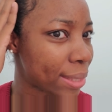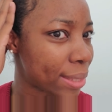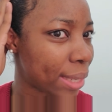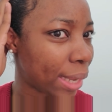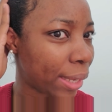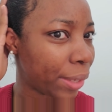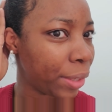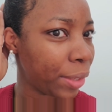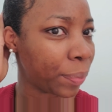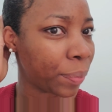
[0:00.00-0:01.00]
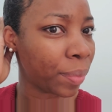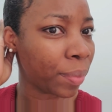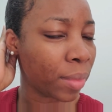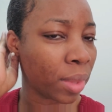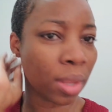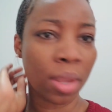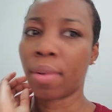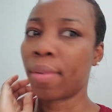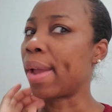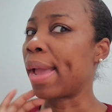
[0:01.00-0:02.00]
today
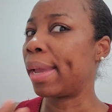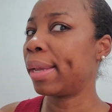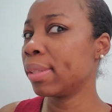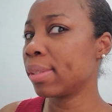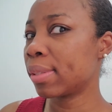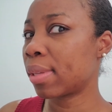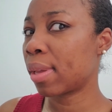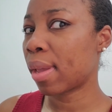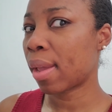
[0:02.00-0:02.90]
right